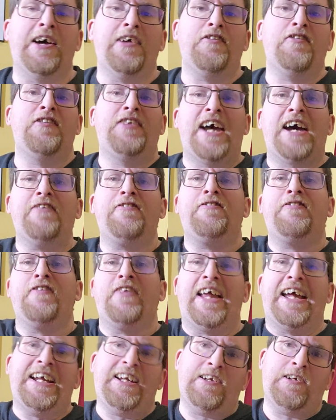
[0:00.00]
stuff
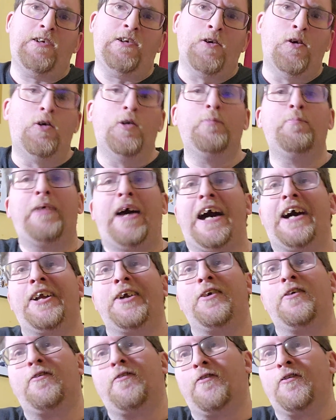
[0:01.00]
like gold
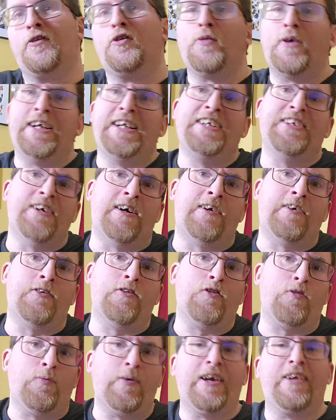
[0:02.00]
powder for
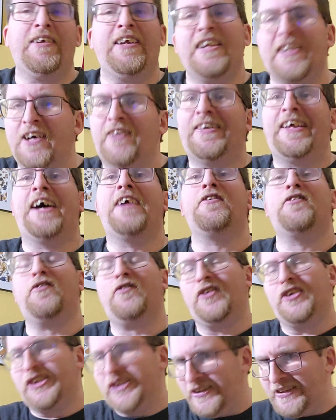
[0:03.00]
$20, where you know
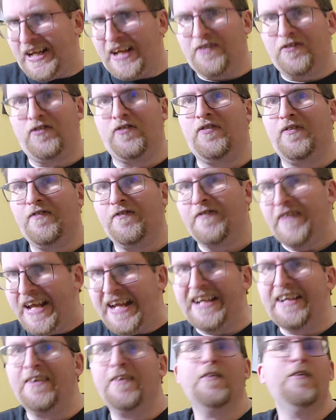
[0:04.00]
that's
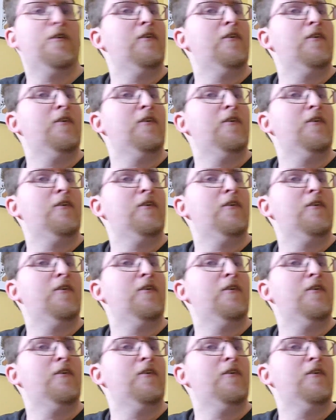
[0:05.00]
fake,